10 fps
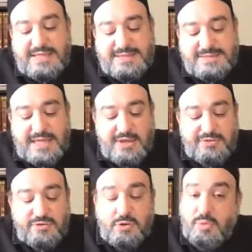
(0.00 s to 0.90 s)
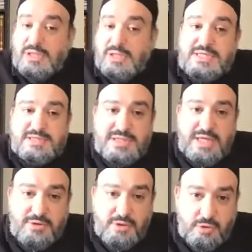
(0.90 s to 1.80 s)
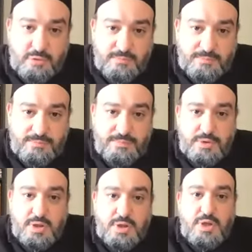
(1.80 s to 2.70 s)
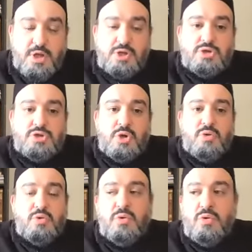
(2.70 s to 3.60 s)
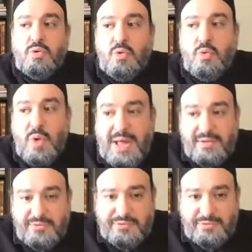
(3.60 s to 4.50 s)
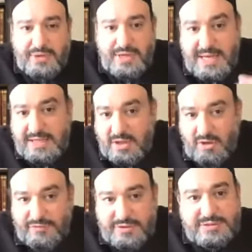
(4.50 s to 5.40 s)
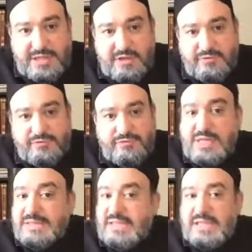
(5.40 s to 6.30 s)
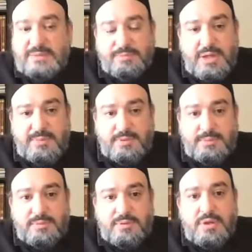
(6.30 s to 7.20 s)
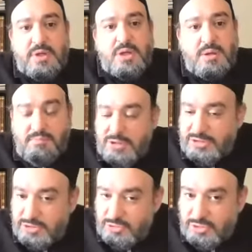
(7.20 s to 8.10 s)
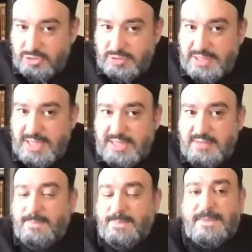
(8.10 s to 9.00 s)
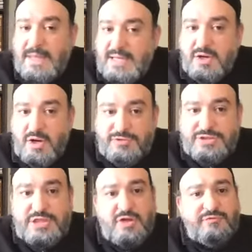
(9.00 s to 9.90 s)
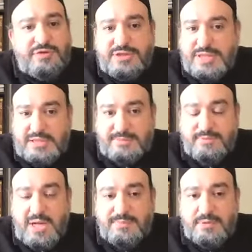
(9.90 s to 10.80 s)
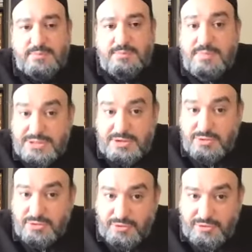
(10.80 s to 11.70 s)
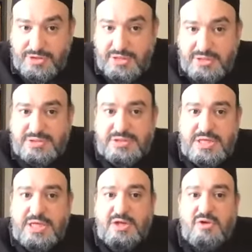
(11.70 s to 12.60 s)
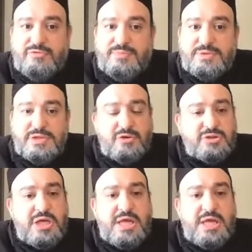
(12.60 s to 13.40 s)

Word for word: his death while he does not know. So, wealth in and of itself is not the problem. Material gain in and of itself is not the problem. Material things in and of themselves